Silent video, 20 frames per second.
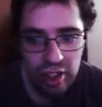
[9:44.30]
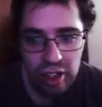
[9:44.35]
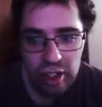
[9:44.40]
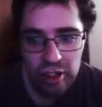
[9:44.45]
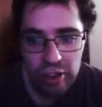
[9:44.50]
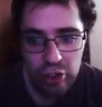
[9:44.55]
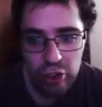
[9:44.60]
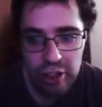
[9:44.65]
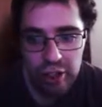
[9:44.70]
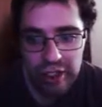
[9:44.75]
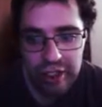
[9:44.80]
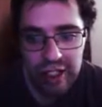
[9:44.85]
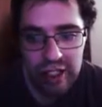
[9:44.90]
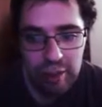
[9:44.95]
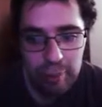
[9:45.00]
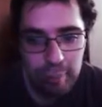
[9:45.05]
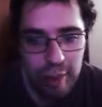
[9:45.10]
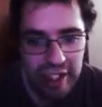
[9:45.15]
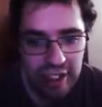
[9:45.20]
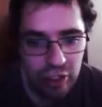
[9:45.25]
So you see the
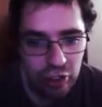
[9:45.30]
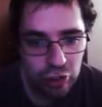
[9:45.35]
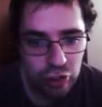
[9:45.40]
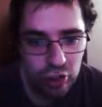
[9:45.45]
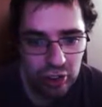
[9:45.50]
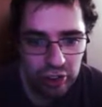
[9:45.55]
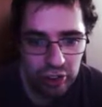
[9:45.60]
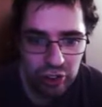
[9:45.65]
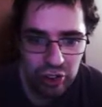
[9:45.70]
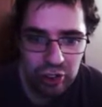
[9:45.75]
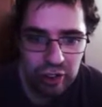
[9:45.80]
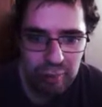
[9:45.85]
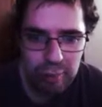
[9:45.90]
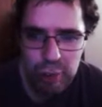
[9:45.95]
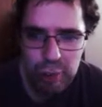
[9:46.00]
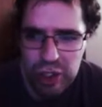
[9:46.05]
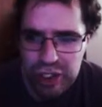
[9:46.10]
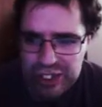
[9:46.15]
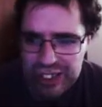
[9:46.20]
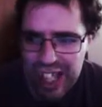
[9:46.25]
basic structure. The
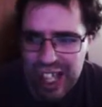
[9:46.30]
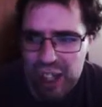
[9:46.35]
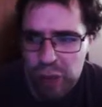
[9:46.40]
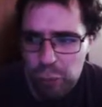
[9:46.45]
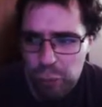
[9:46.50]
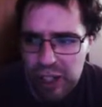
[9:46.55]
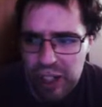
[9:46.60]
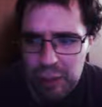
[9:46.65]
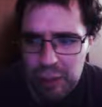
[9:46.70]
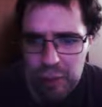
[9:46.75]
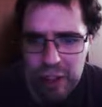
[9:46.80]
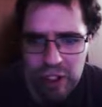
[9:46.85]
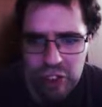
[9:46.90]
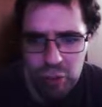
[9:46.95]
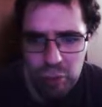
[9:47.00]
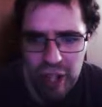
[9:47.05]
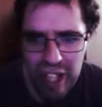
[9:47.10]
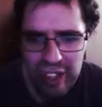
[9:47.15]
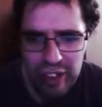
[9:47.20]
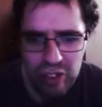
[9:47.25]
book's kind of weird. I'm not sure
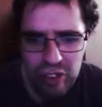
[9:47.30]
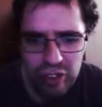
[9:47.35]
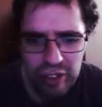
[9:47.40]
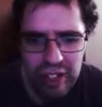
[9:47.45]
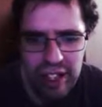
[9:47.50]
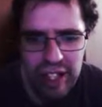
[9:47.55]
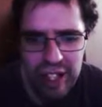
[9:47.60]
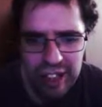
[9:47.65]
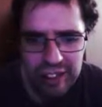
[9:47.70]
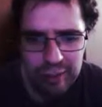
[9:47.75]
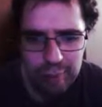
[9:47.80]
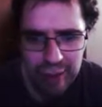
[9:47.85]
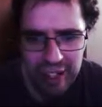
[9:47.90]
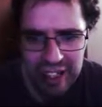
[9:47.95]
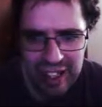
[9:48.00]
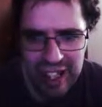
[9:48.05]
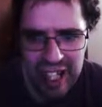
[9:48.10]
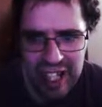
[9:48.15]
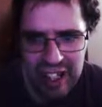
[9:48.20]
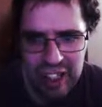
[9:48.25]
why it didn't explain
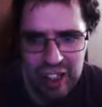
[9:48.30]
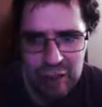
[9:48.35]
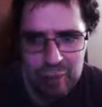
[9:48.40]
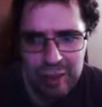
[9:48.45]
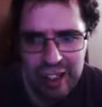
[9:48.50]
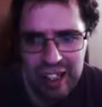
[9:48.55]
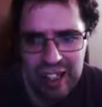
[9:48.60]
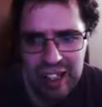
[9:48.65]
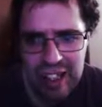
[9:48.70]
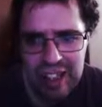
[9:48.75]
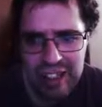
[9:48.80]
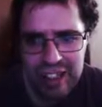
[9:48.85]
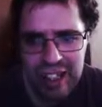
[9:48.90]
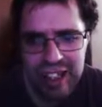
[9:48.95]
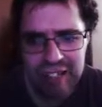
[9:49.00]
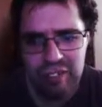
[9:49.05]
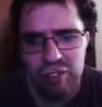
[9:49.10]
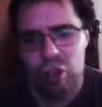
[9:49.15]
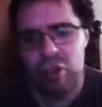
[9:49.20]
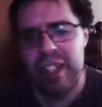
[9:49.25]
that here, because it's like
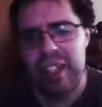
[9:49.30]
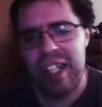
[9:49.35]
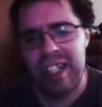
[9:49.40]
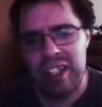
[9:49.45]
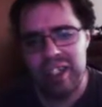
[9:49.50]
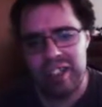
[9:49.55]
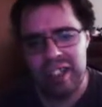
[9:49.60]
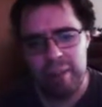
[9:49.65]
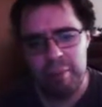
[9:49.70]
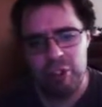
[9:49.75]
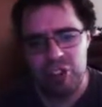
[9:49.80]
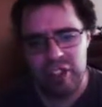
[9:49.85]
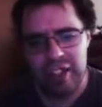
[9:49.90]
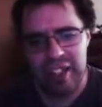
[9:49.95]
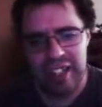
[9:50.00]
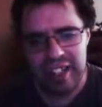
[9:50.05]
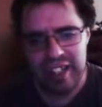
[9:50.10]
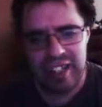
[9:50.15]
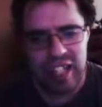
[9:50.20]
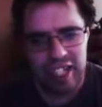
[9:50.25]
if you don't take chemistry,
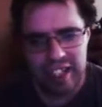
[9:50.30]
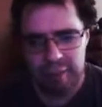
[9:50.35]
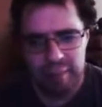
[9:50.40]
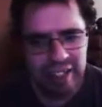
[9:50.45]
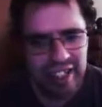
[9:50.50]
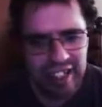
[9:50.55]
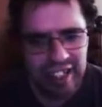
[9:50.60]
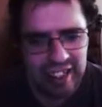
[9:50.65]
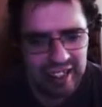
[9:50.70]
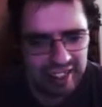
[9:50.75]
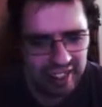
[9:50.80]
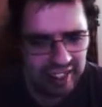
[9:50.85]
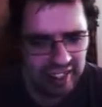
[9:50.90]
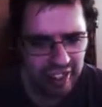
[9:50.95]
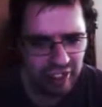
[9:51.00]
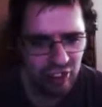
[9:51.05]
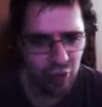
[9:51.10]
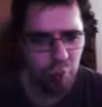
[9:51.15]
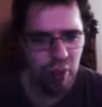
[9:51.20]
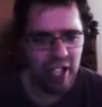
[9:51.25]
this is not going to make any sense as
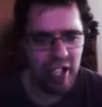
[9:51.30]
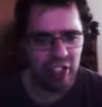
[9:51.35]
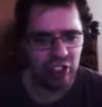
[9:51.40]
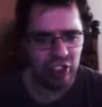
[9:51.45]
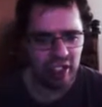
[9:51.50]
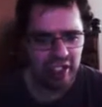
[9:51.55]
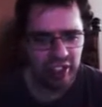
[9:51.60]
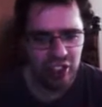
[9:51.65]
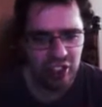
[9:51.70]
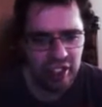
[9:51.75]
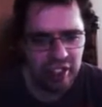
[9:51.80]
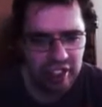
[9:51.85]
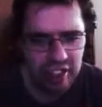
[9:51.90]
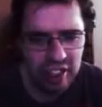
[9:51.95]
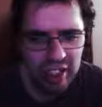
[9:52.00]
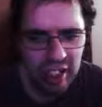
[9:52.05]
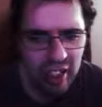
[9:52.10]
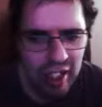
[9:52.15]
to why it changes.